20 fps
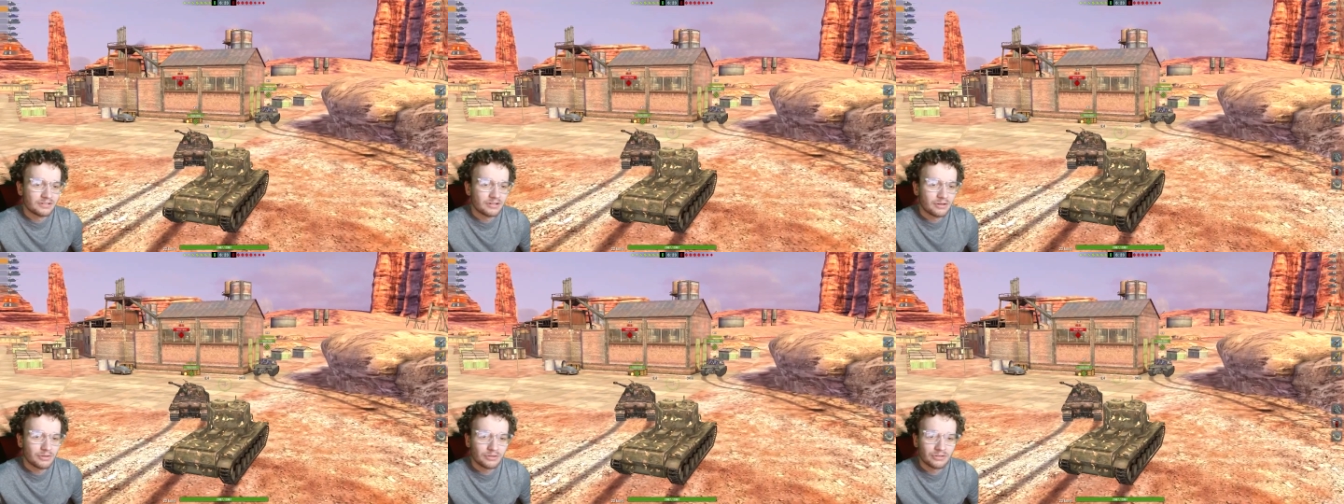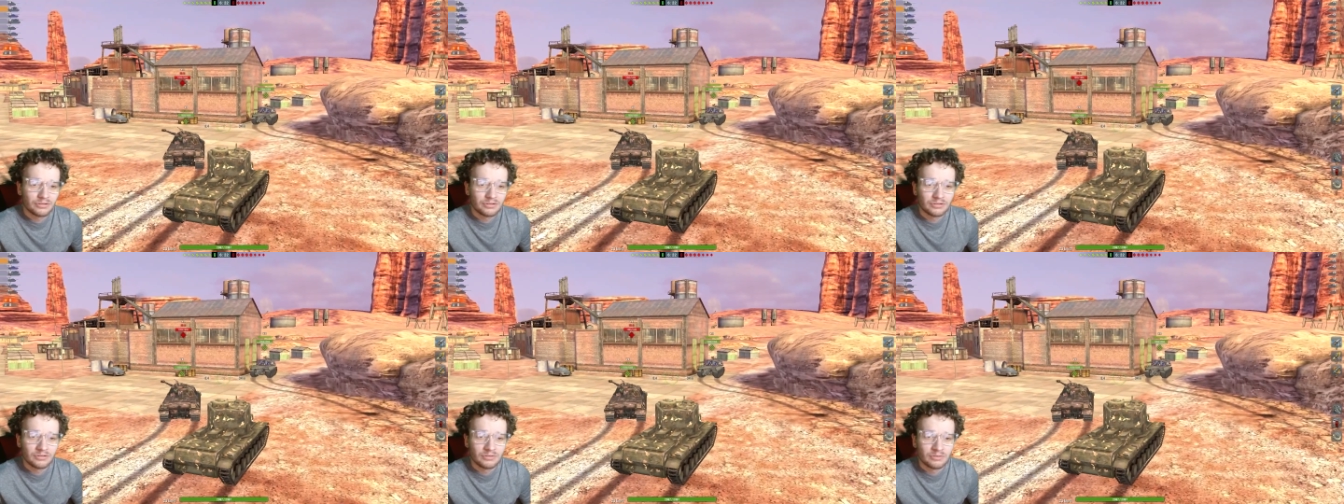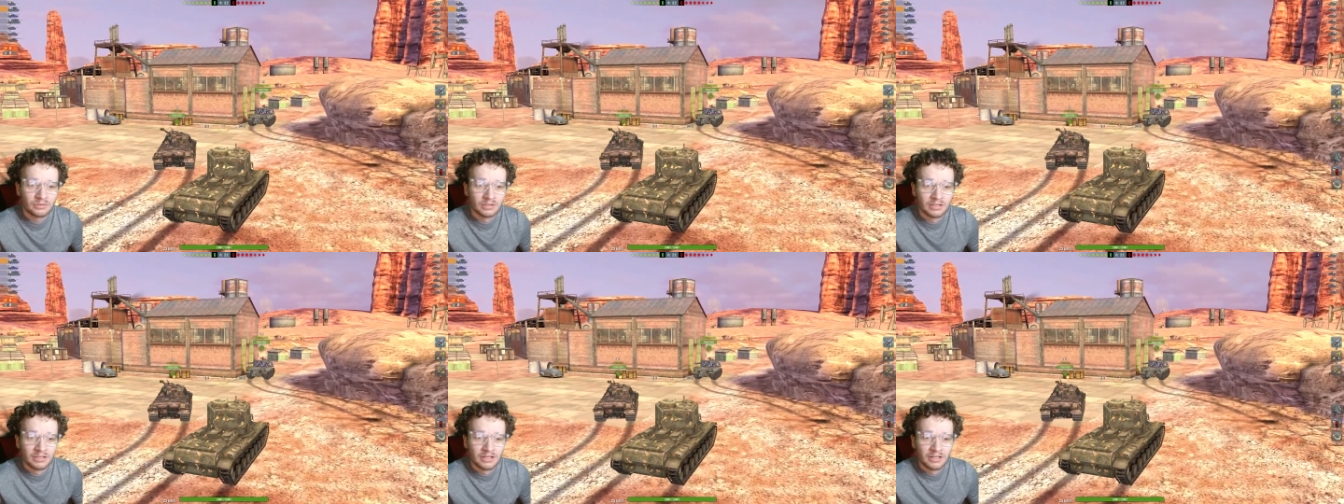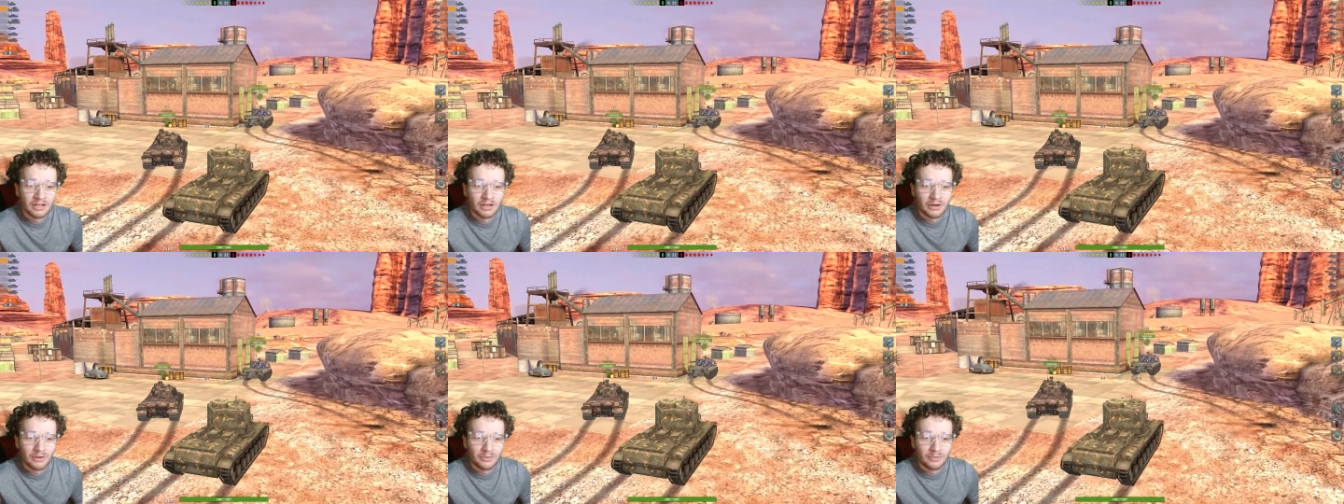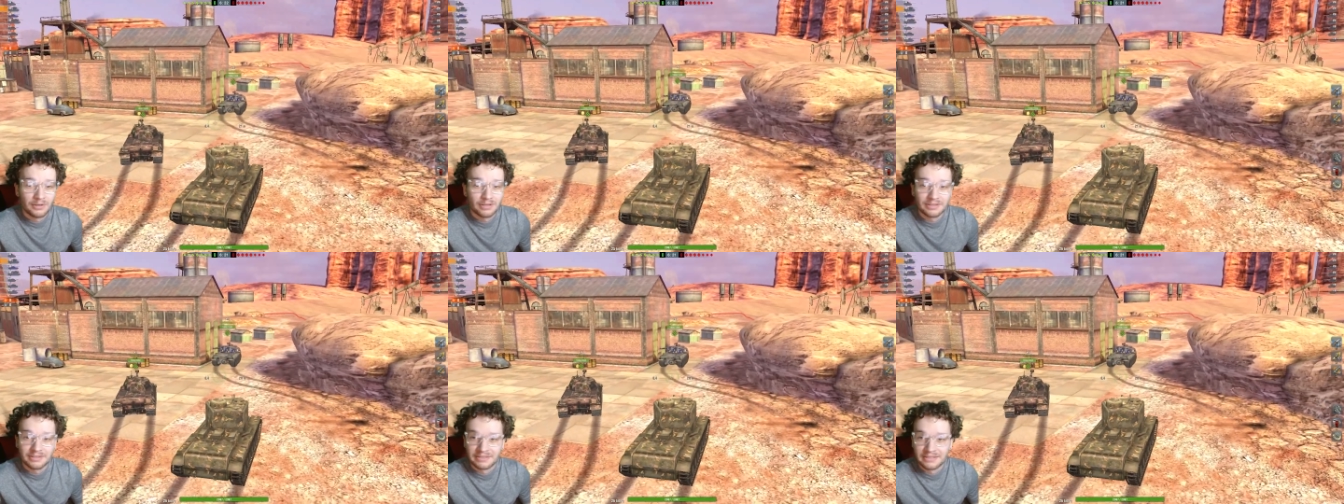No clue
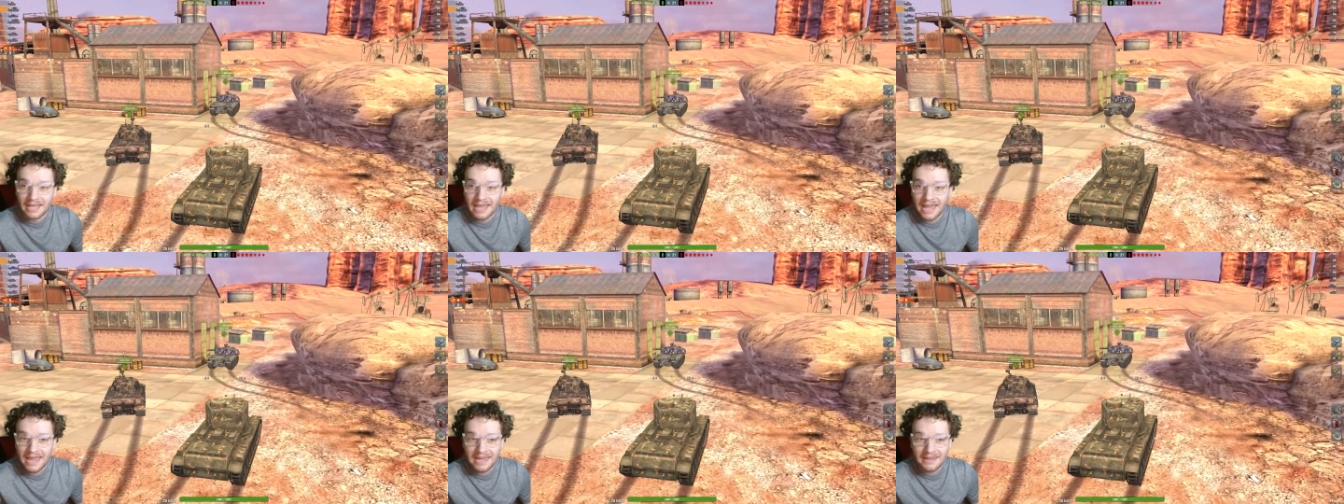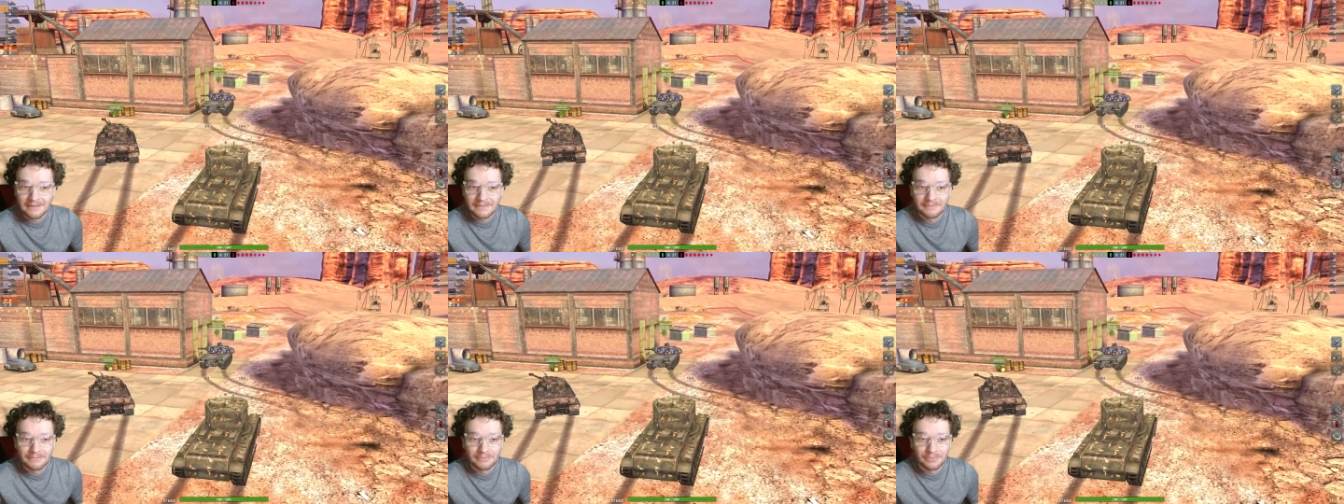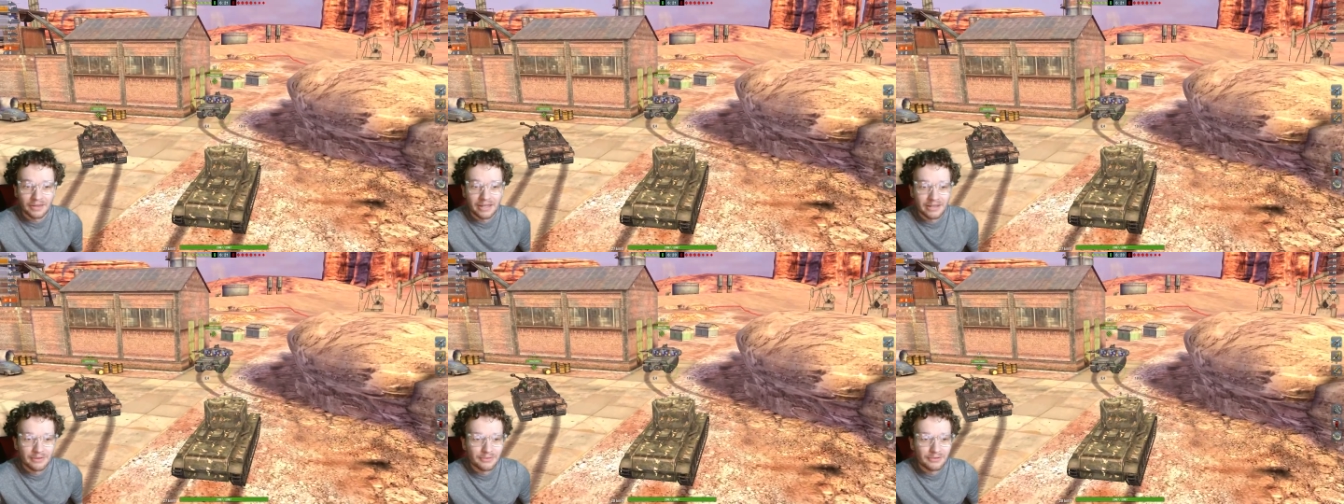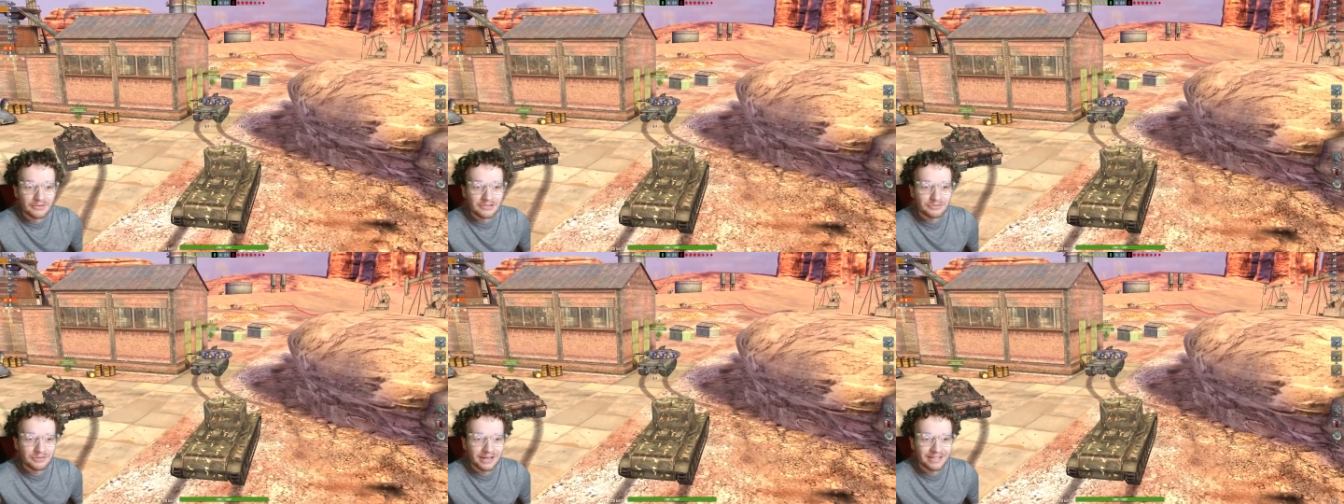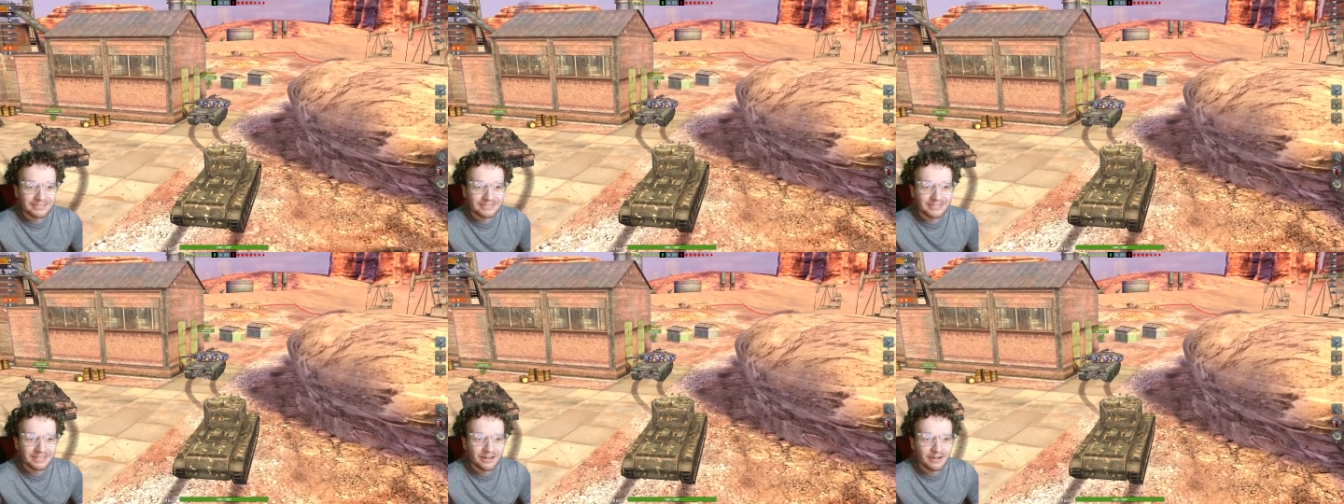what that play was
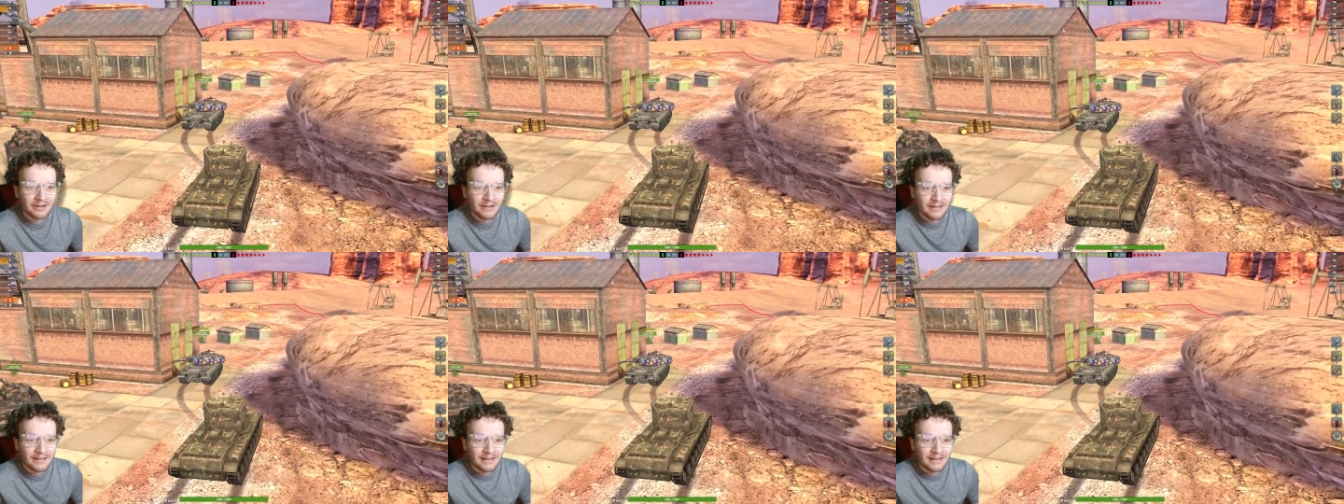right there.